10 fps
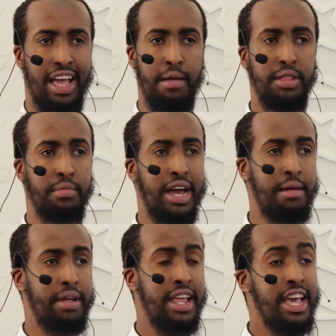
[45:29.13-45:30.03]
Ahmad ibn
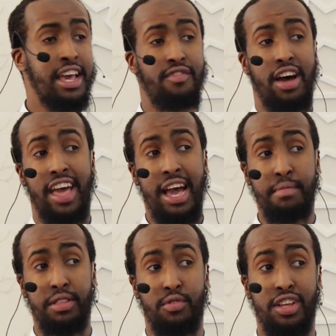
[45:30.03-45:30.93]
Hanbal. Rather,
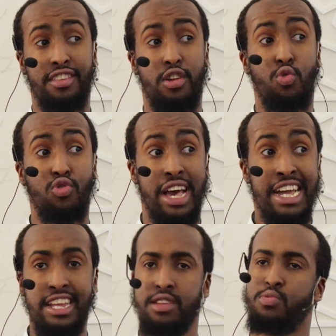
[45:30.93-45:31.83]
Ahmad ibn Nasr
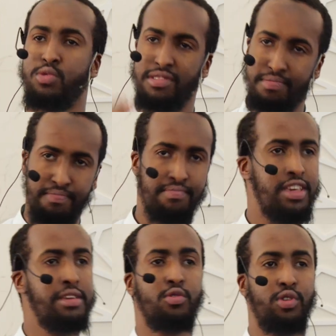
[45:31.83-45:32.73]

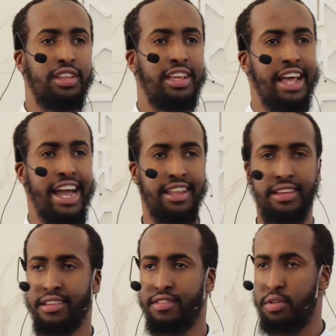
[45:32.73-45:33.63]
al-Khuza'i, he
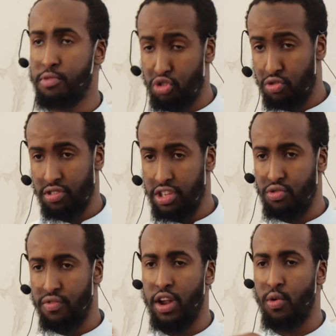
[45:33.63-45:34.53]
died from this
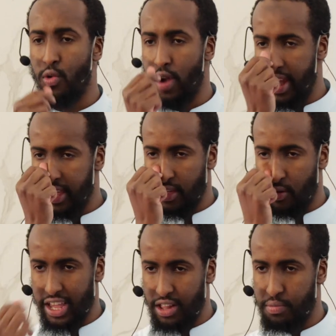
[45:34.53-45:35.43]
issue of Khalq al-Quran. He
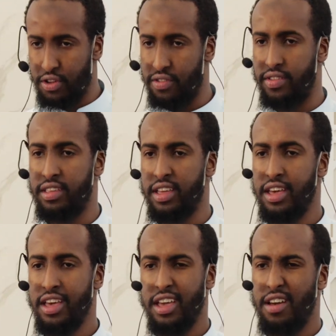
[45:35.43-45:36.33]
got killed because of it.
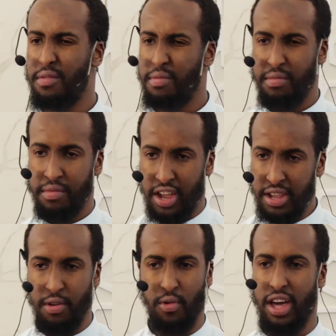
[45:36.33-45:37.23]

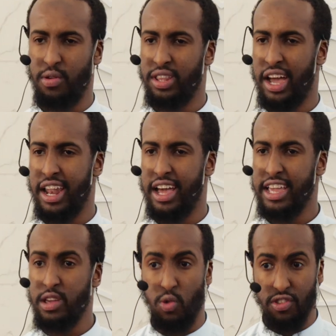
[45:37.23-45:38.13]
Rahimahullah ta'ala.
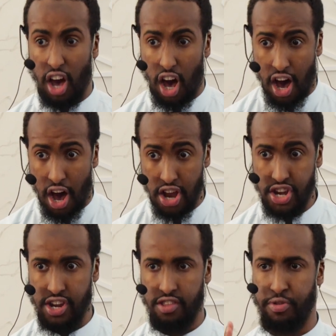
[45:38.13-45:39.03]
He was
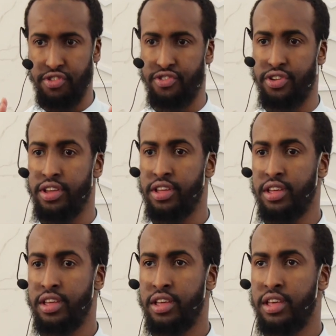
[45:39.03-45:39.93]
harsh in his position.
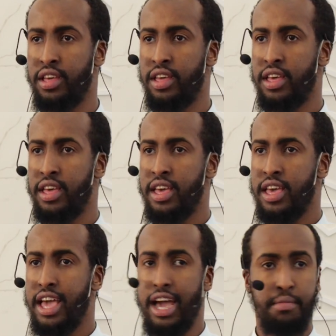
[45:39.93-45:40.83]

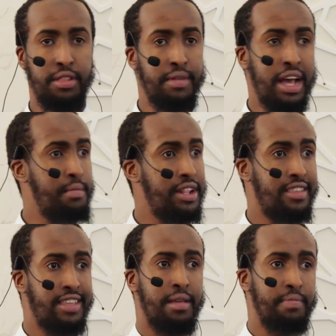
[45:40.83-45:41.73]
Ahmad ibn Hanbal
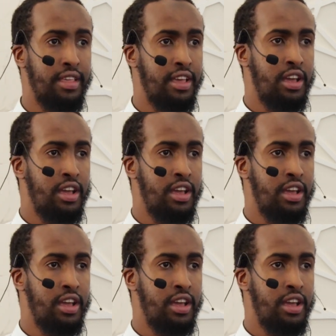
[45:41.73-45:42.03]
the same.